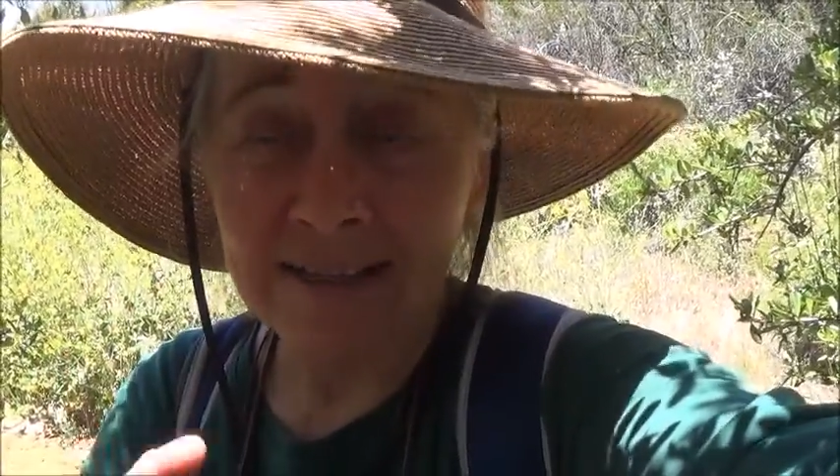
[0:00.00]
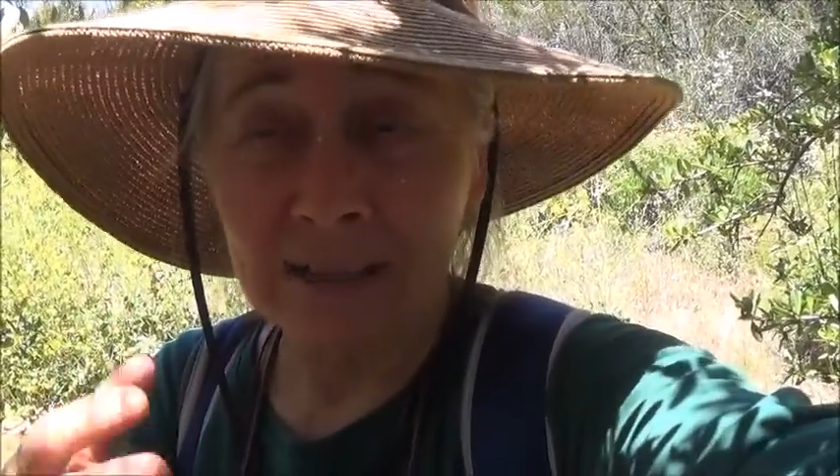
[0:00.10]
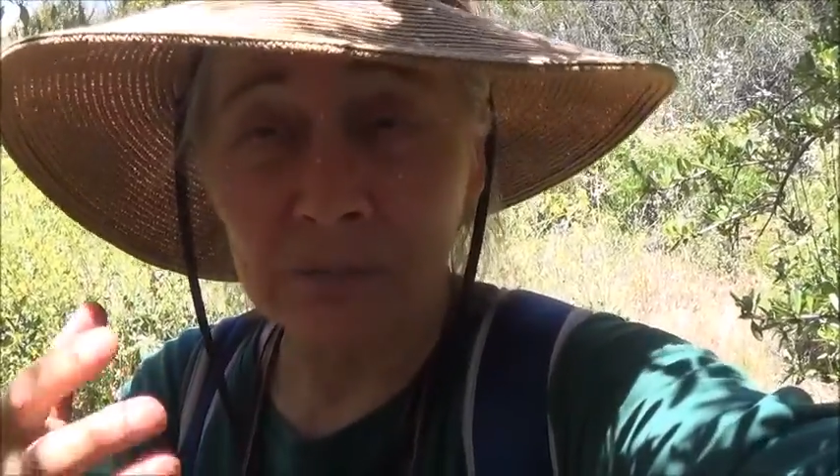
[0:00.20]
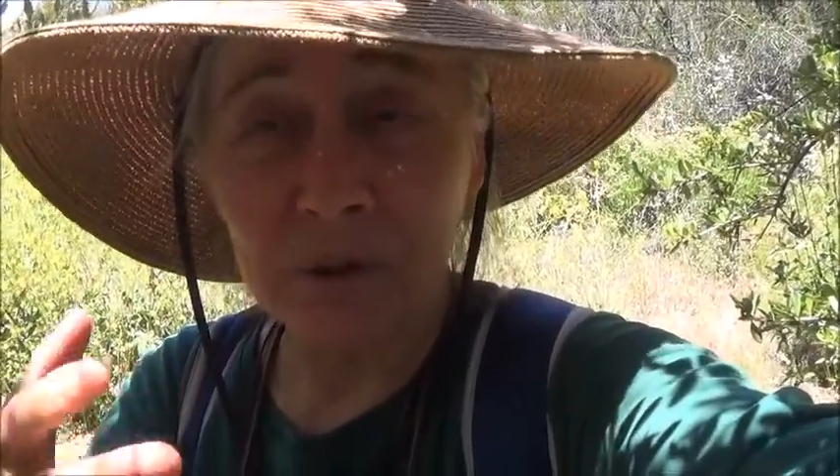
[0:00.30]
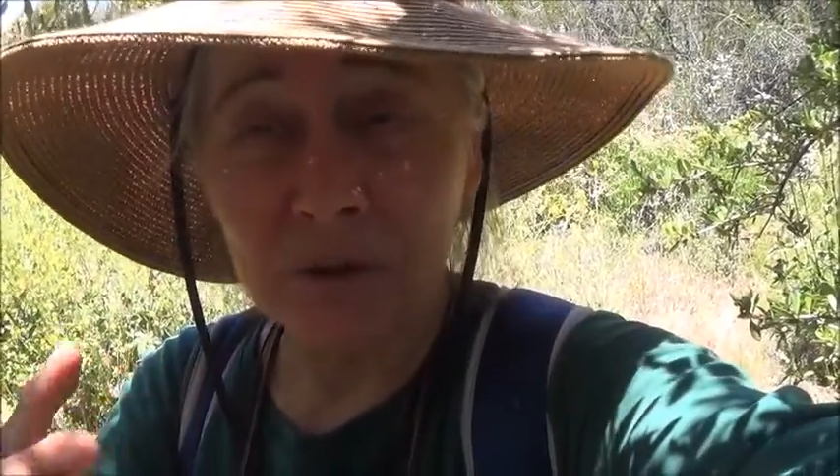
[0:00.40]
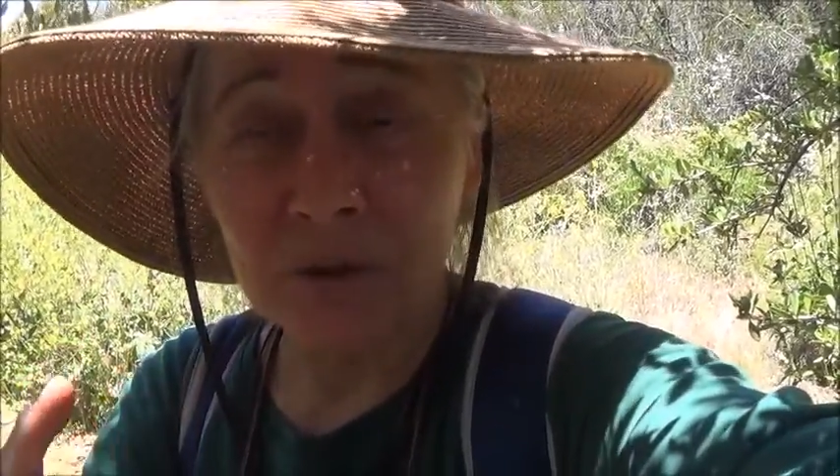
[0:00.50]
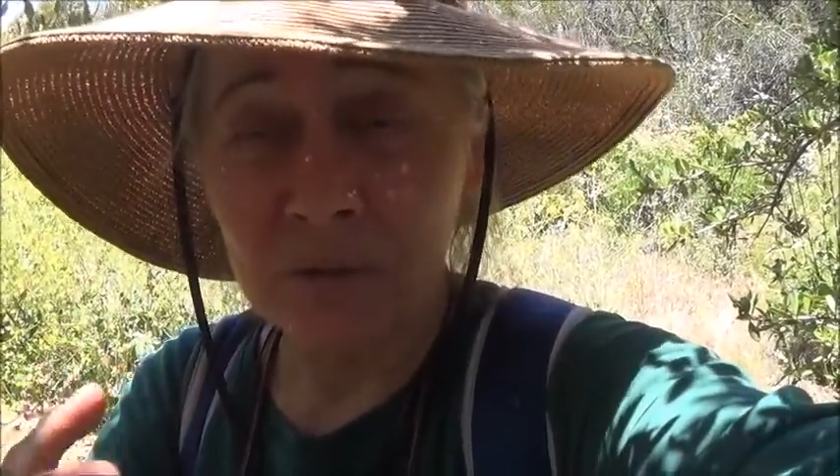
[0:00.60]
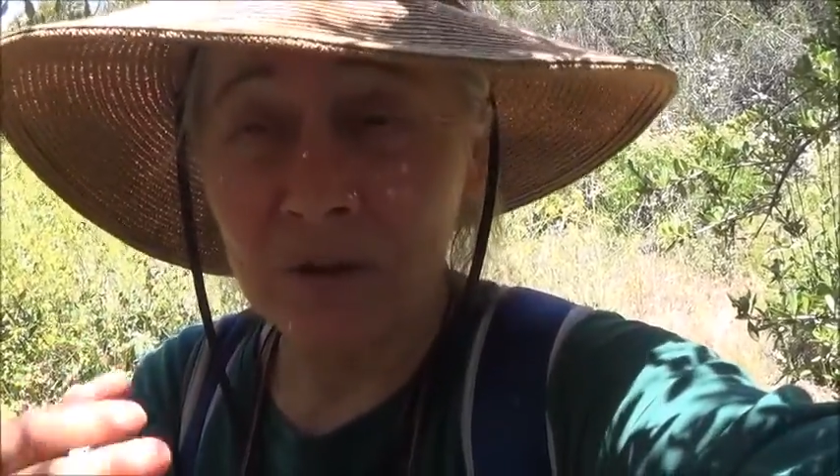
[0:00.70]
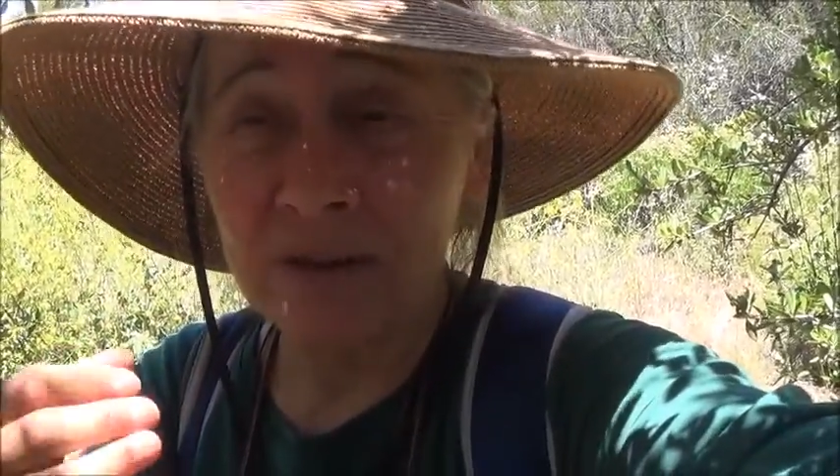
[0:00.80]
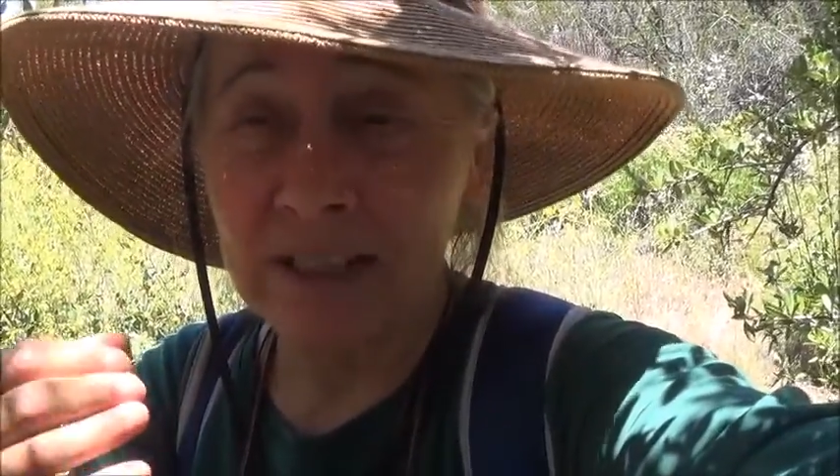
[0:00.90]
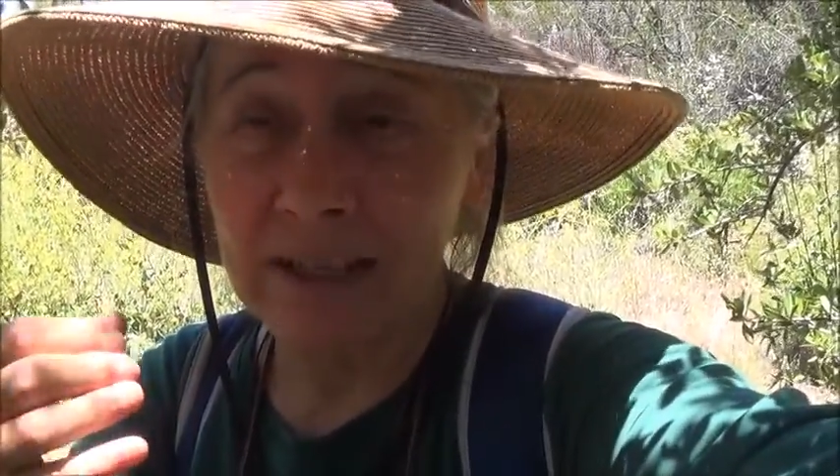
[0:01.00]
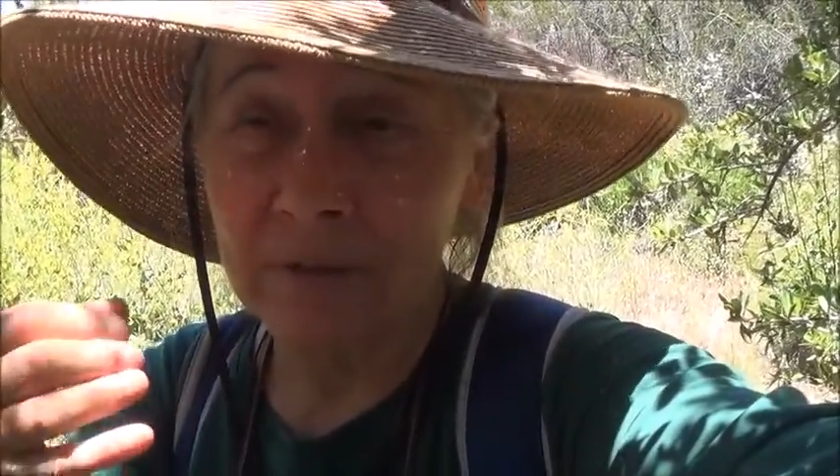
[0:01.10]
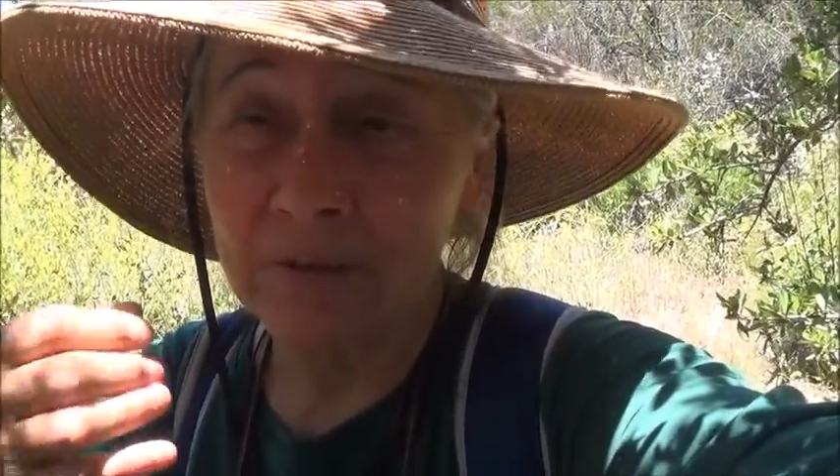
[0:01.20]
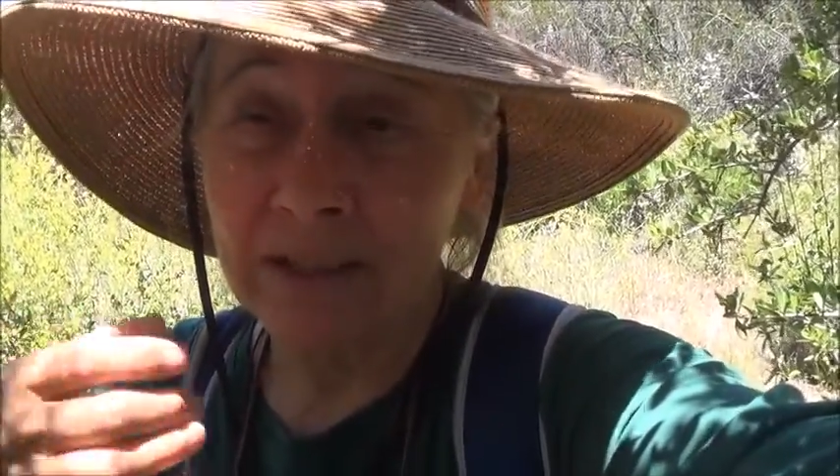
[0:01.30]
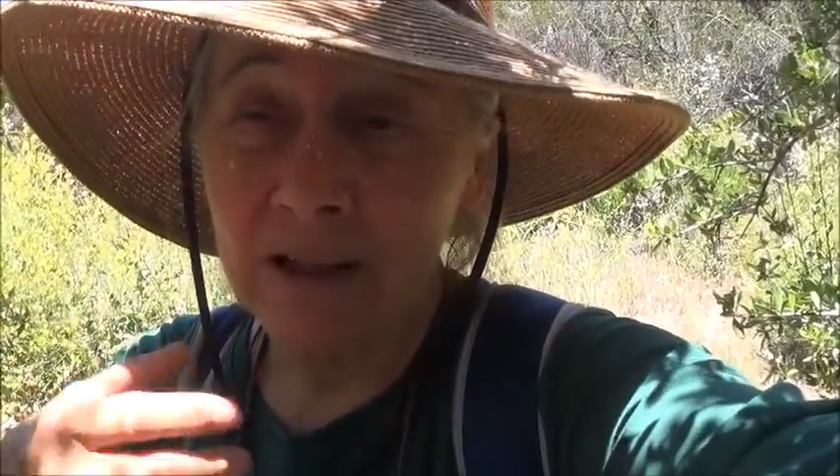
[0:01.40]
that a person
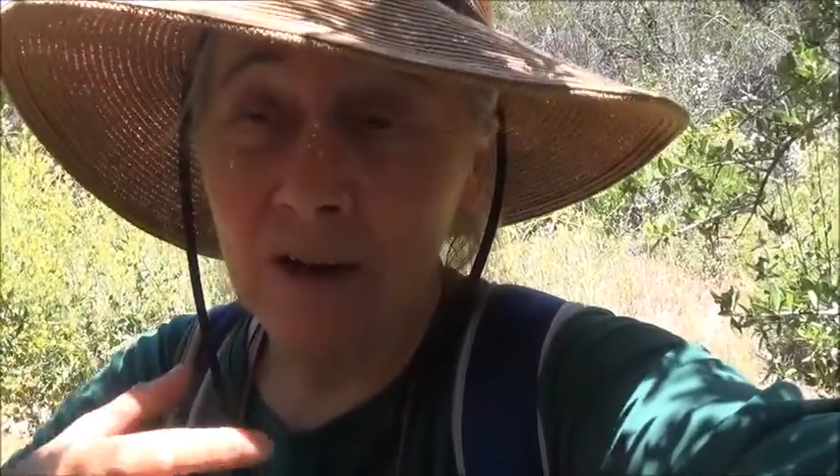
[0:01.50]
receives